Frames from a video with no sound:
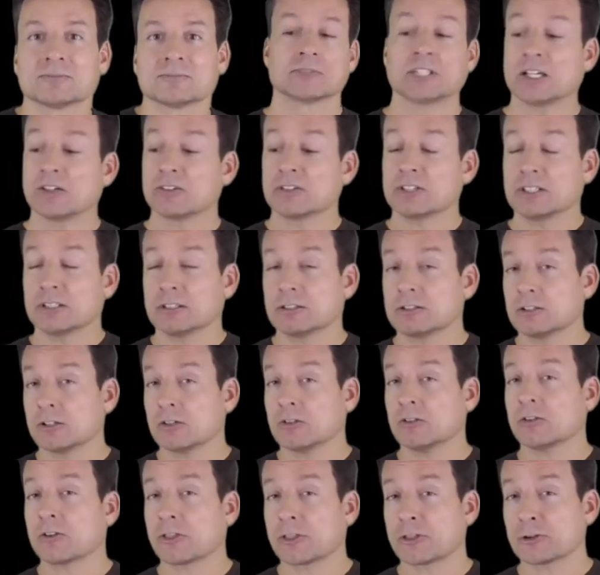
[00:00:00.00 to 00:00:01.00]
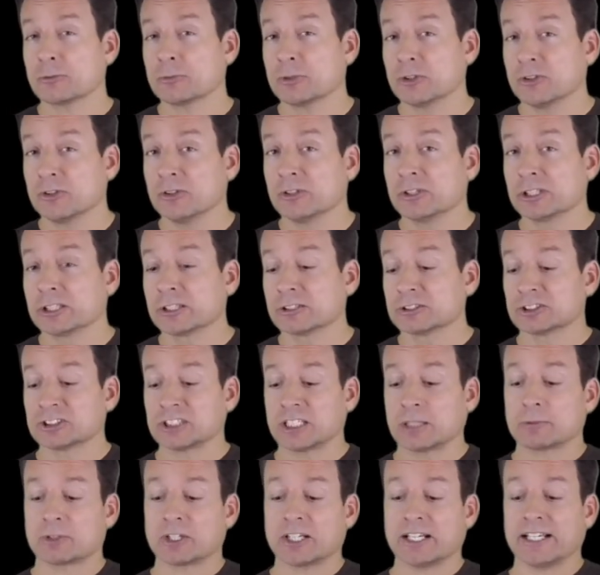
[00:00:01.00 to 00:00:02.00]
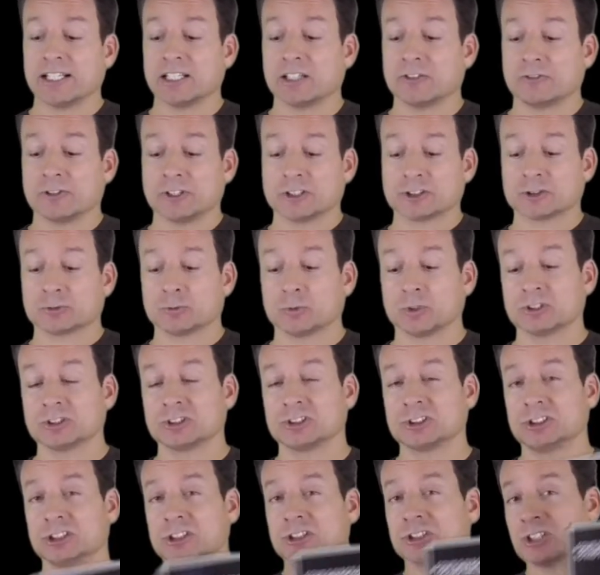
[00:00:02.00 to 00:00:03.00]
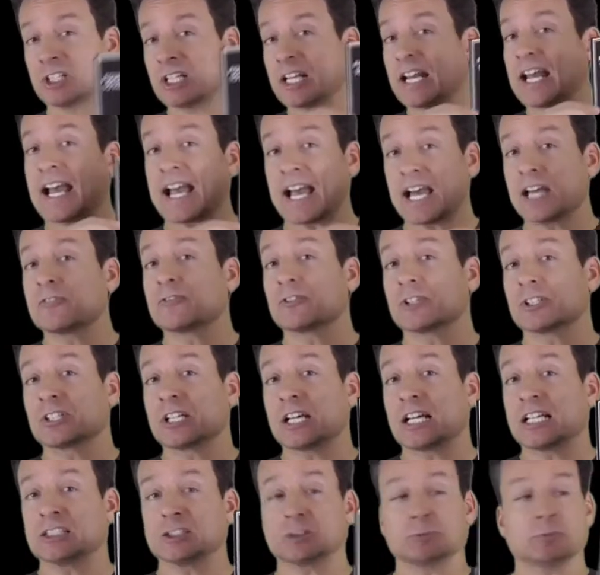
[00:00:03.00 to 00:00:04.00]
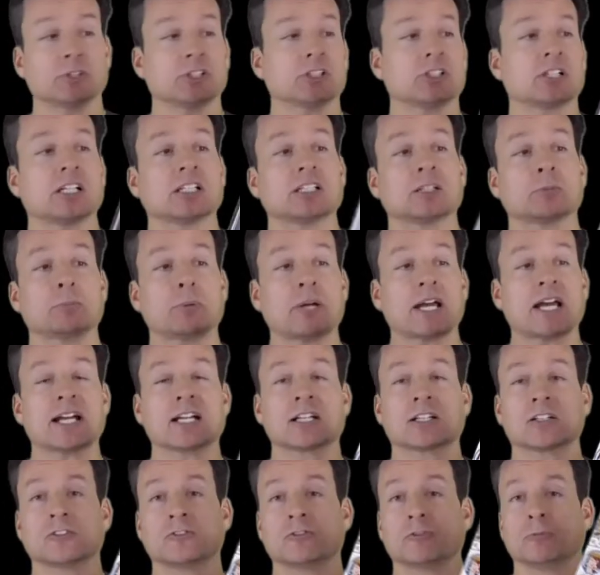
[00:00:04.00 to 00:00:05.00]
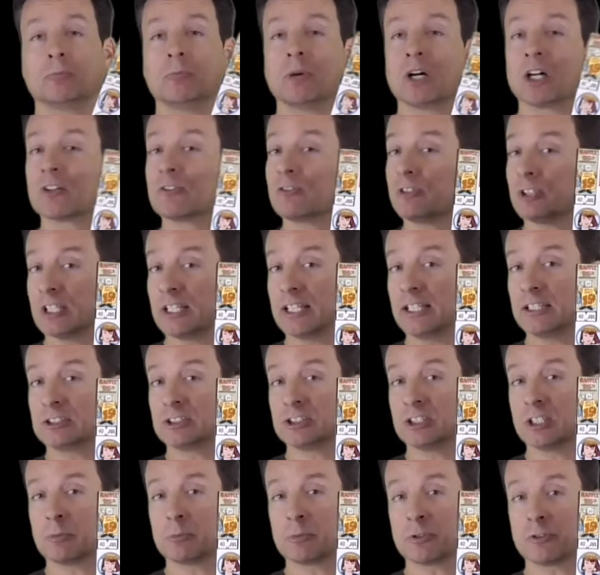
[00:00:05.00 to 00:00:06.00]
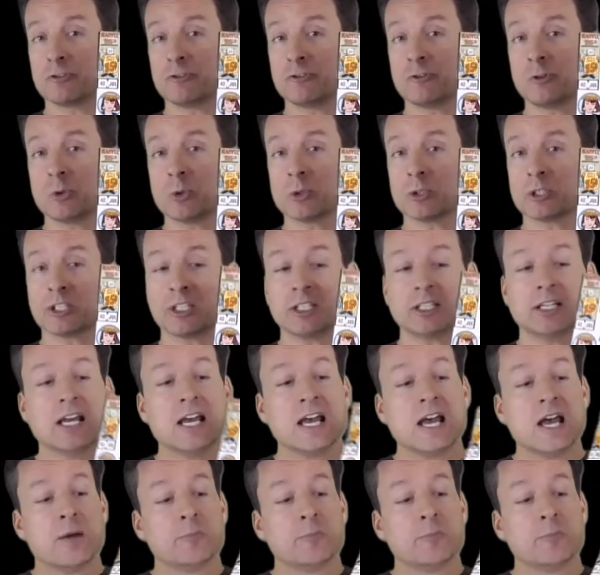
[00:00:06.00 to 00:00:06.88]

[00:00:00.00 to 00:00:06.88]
Now, the adult thermonuclear samurai elephants was just an advertisement on the back of Marvel Age number 40,